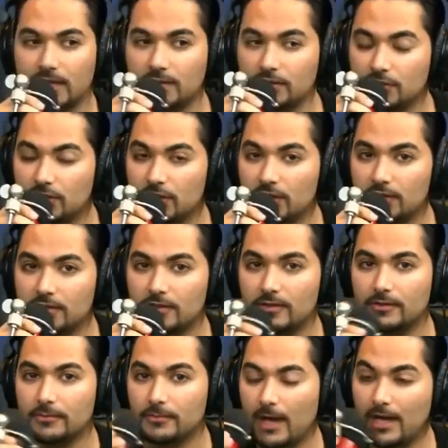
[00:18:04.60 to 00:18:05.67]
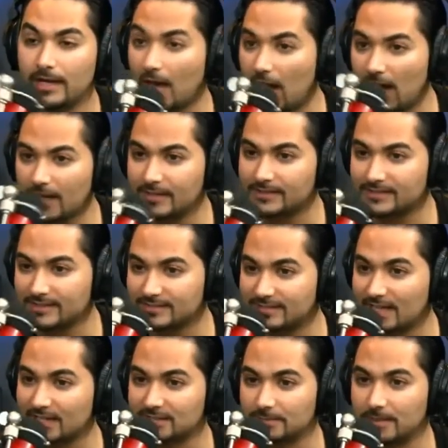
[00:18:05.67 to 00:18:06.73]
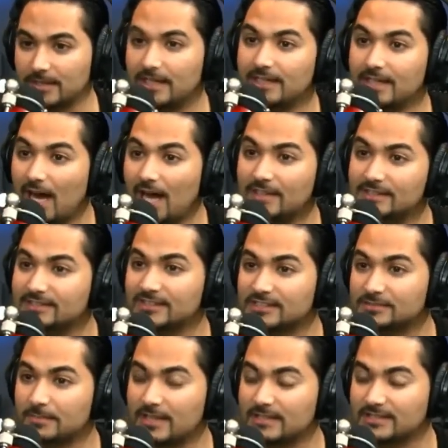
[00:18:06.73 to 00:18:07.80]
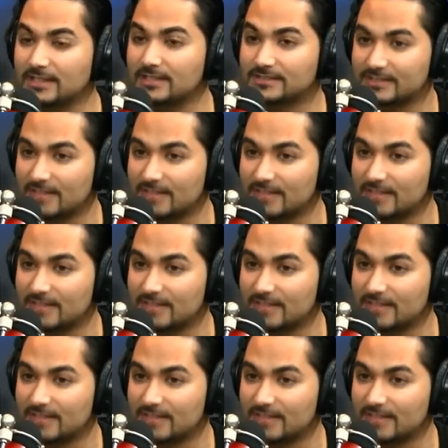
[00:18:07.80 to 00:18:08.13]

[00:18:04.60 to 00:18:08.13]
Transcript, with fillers: can you? Do you know when the last time? Wait minute, the last time I, assessment. the